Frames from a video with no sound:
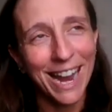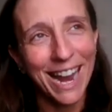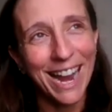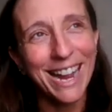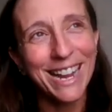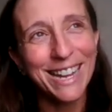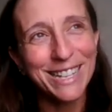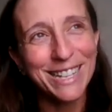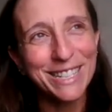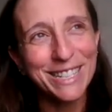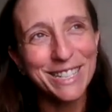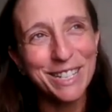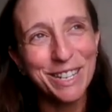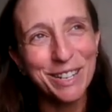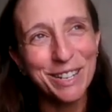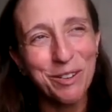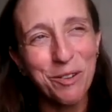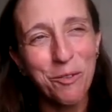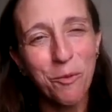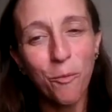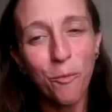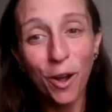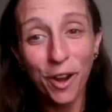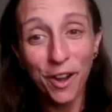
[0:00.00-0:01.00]
And
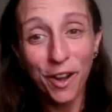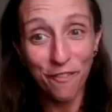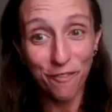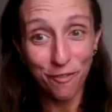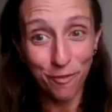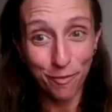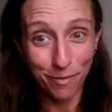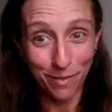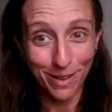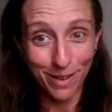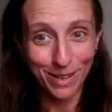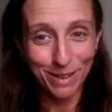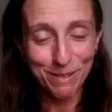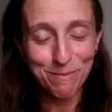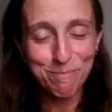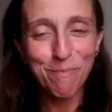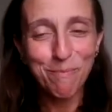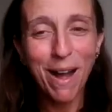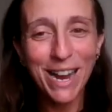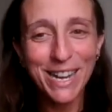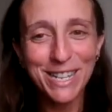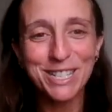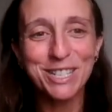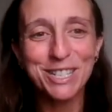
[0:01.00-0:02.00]
one of
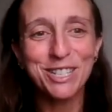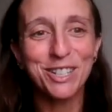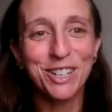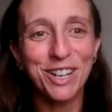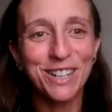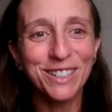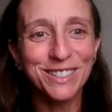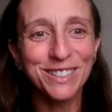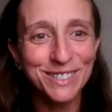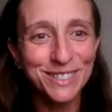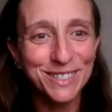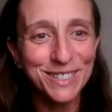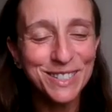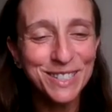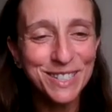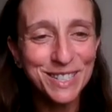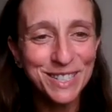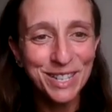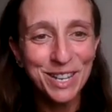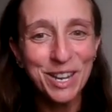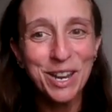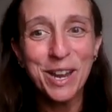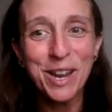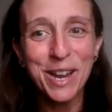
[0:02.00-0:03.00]
my
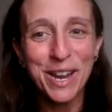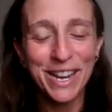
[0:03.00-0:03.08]
struggles